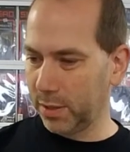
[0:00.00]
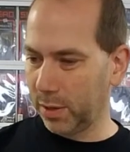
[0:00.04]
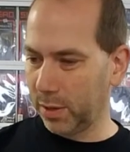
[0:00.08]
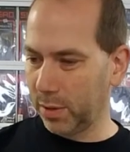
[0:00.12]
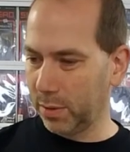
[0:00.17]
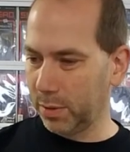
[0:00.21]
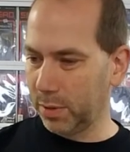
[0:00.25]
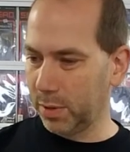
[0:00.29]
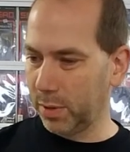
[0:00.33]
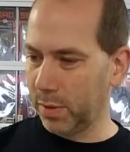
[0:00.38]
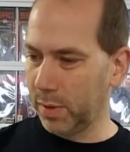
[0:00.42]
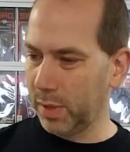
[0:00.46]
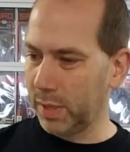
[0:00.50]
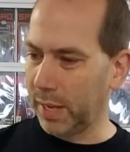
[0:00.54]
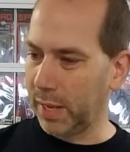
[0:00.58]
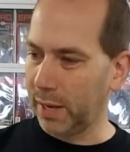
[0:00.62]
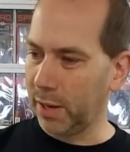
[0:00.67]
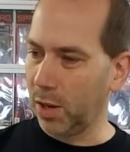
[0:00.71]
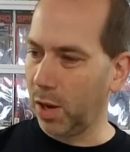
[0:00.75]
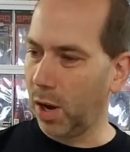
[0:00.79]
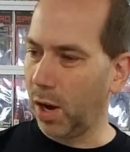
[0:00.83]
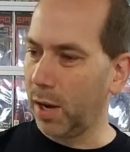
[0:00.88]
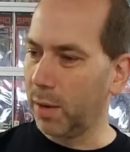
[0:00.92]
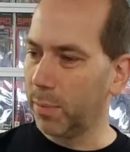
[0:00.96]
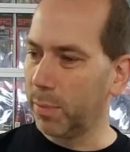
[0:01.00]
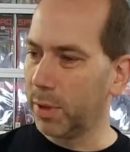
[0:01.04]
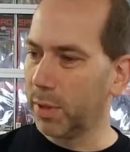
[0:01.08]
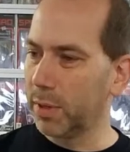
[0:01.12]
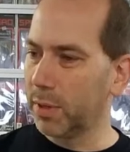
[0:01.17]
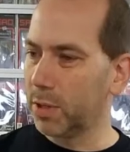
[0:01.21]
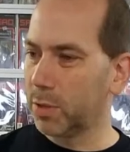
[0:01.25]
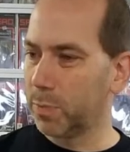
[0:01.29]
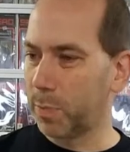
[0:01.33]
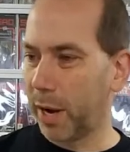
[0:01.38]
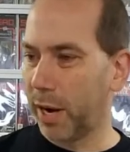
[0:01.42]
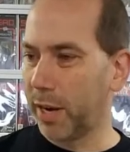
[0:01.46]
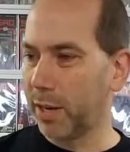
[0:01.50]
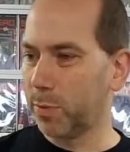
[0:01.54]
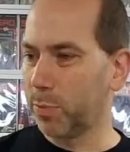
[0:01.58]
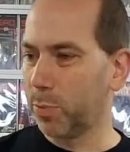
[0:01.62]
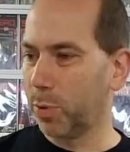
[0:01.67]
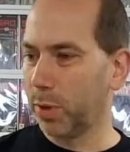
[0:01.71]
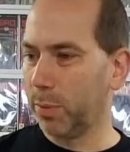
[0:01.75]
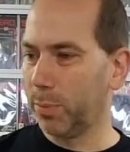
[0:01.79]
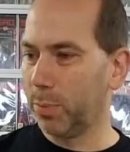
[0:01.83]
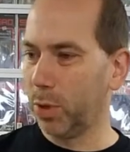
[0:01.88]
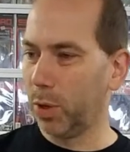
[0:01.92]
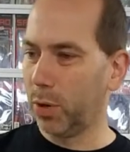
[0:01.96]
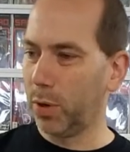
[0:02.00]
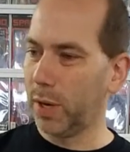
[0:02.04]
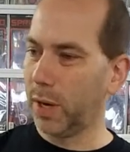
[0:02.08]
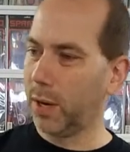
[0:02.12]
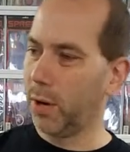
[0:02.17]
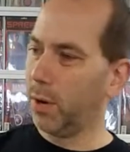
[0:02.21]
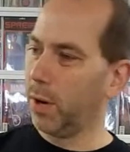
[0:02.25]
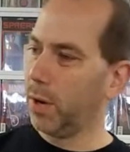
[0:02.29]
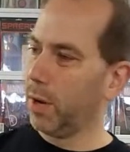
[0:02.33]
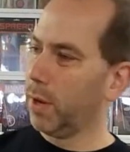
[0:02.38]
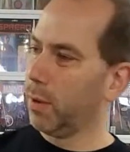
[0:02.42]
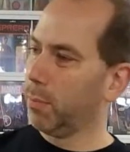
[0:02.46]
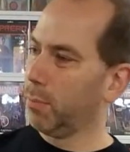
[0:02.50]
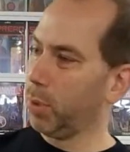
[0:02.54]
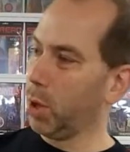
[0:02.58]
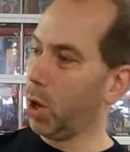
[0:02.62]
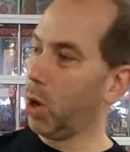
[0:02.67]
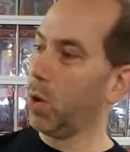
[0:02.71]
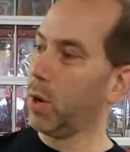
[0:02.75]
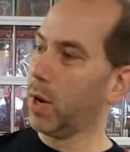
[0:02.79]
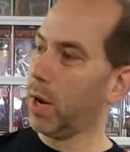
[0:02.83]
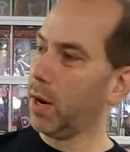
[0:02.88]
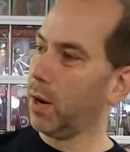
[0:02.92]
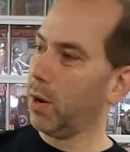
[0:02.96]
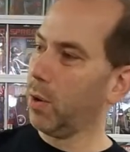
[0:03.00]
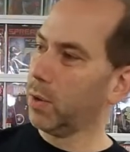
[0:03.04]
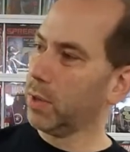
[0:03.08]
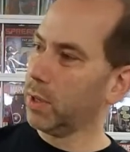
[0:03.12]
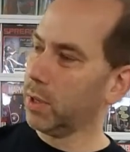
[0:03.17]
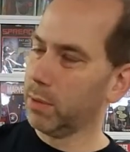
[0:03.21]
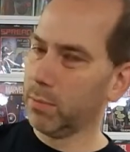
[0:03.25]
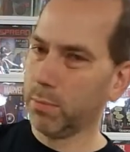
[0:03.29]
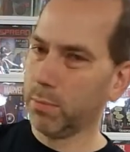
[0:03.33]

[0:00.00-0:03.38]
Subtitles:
You know, well, not gone, but the spine is pretty blown out.